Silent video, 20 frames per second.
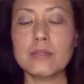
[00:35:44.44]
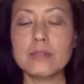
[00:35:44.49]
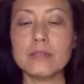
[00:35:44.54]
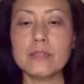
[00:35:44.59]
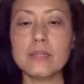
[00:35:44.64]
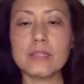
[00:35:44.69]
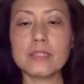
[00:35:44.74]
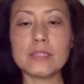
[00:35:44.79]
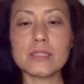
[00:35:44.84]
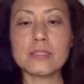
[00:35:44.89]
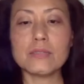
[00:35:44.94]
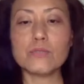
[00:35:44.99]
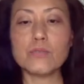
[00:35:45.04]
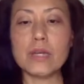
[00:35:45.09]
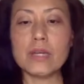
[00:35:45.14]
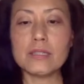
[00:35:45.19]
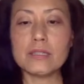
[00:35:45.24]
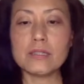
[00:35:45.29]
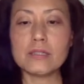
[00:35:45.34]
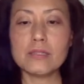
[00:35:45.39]
Yes,
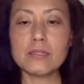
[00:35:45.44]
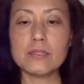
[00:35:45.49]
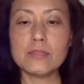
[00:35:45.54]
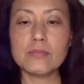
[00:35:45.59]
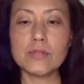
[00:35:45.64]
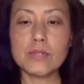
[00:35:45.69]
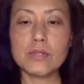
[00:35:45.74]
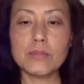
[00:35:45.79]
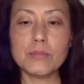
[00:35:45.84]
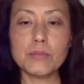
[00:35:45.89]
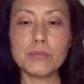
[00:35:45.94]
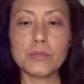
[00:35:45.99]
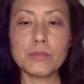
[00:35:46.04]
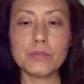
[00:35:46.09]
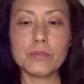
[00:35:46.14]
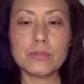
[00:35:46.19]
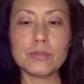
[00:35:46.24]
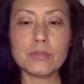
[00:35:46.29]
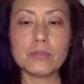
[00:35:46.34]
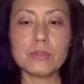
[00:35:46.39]
rest is very
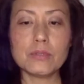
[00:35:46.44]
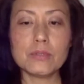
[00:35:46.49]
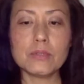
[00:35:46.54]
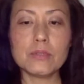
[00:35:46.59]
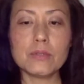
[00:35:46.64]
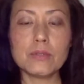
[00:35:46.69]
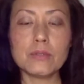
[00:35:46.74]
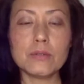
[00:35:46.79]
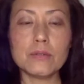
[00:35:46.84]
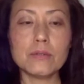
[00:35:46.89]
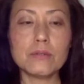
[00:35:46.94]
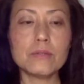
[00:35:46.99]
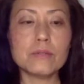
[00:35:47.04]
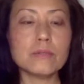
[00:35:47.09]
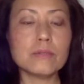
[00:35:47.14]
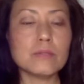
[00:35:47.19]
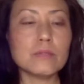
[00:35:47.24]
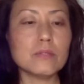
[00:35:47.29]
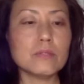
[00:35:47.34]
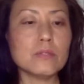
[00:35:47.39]
important.
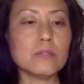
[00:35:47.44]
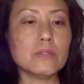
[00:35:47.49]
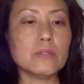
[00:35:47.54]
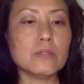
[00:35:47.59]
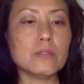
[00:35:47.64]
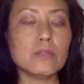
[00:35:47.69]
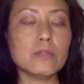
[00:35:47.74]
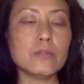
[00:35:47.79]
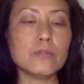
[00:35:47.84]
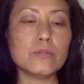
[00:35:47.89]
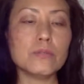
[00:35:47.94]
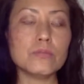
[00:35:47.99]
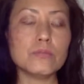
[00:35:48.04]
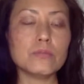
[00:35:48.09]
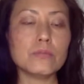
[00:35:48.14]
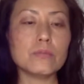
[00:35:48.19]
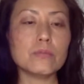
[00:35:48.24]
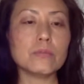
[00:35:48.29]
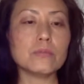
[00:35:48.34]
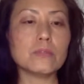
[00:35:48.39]
So,
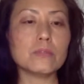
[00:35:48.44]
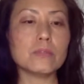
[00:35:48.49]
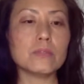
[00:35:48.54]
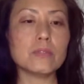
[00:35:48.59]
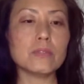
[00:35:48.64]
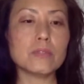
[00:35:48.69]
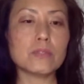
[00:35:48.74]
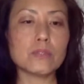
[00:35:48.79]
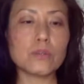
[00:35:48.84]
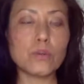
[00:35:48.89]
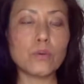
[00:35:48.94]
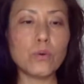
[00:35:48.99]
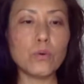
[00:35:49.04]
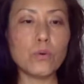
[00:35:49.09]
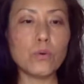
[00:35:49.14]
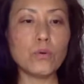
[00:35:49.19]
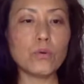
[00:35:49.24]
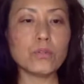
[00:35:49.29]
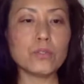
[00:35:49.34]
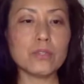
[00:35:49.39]
this
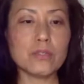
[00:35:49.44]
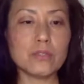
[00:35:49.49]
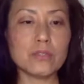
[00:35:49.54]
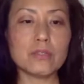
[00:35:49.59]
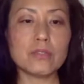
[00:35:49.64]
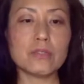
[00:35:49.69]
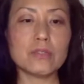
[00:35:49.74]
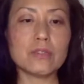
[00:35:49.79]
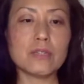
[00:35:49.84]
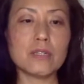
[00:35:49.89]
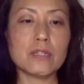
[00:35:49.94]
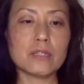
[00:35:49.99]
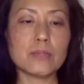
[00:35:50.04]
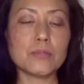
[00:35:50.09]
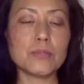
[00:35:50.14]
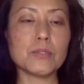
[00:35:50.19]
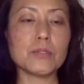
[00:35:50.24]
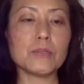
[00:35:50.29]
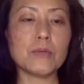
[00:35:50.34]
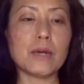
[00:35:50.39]
whole year has
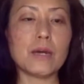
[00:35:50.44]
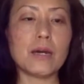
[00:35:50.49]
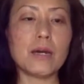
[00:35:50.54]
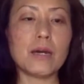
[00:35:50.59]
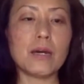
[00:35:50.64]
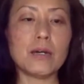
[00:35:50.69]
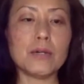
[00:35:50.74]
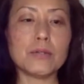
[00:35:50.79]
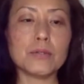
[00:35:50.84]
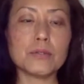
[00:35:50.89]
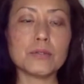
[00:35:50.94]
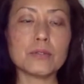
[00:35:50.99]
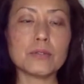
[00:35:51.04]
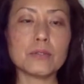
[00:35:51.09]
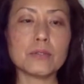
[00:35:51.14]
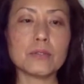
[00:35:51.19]
been about